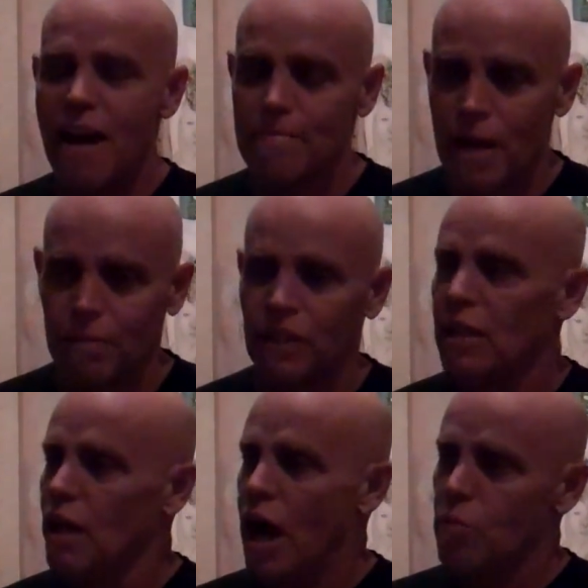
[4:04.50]
haven't been able to,
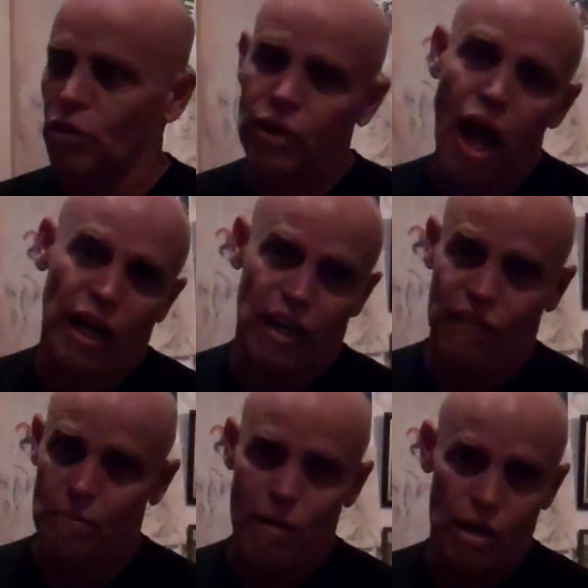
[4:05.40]
I will not
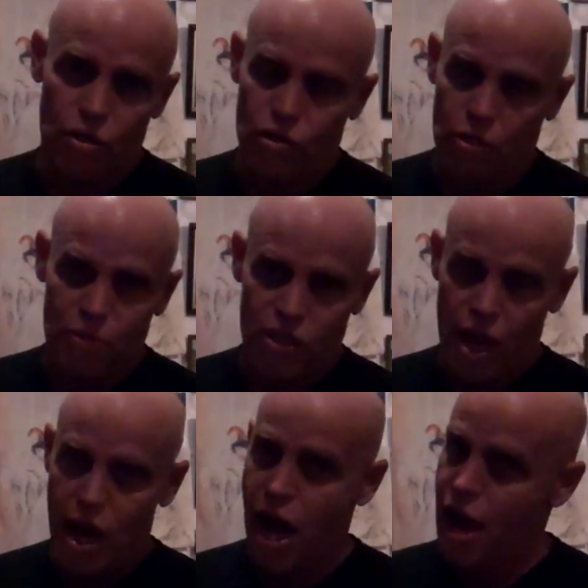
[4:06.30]
give up my YouTube
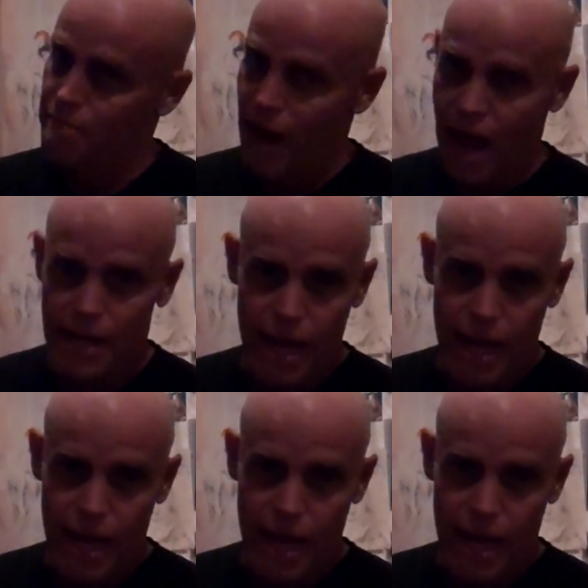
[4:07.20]
site. I am not